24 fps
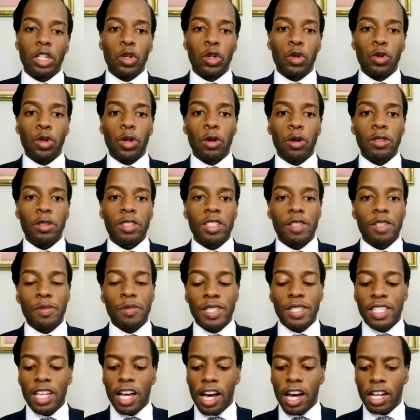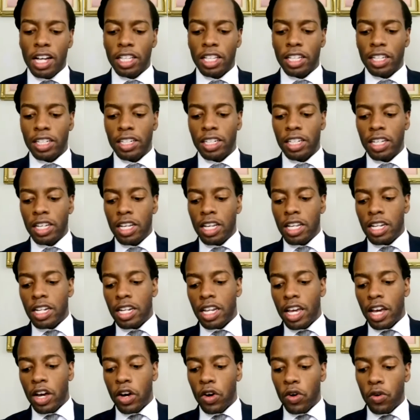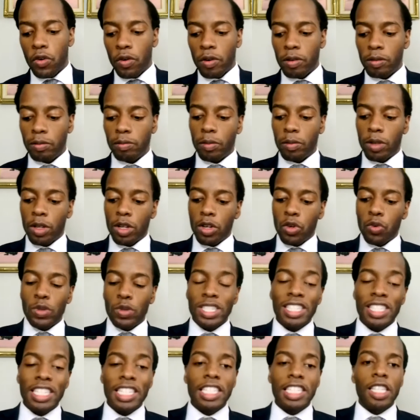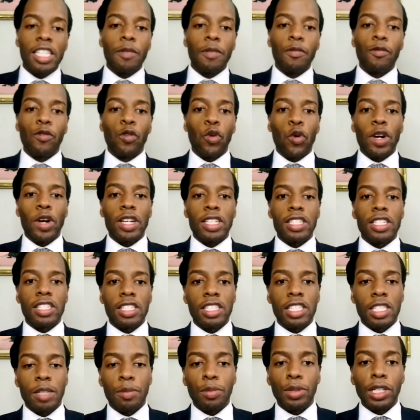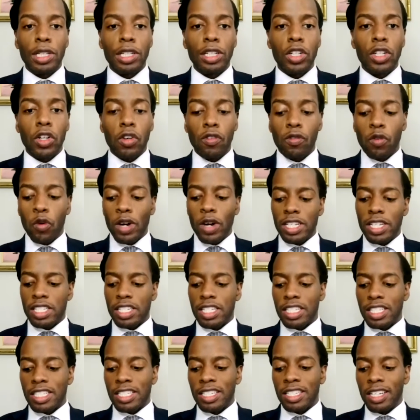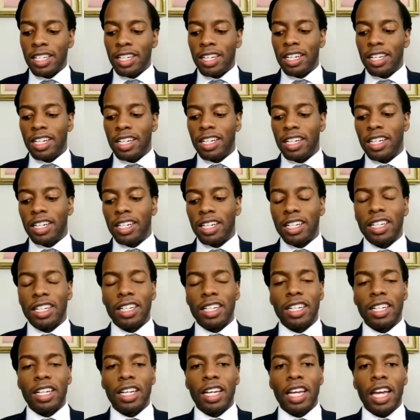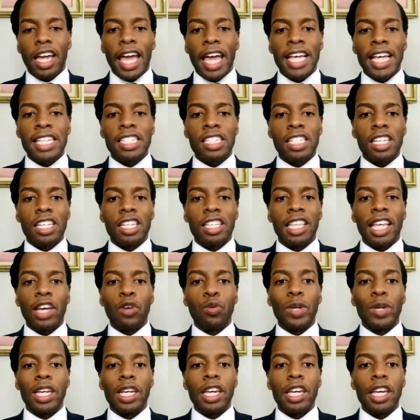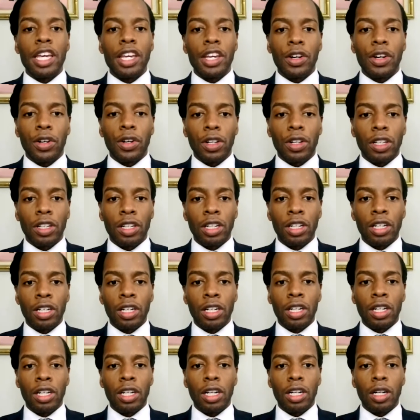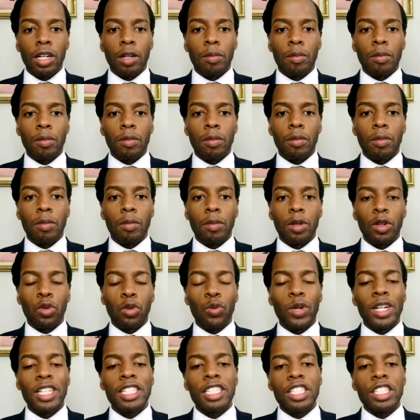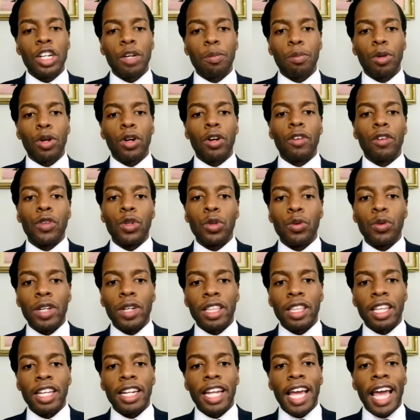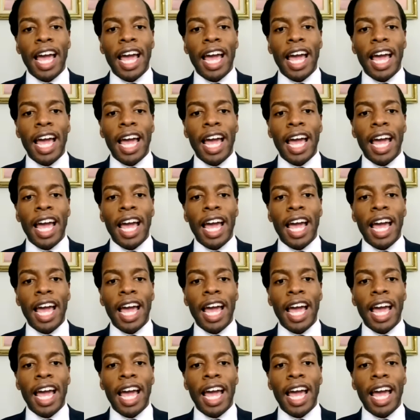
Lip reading: Kudos to Ms. Haaland. Now, we see some voices, some political voices asking that we heal. But what is your purview in that?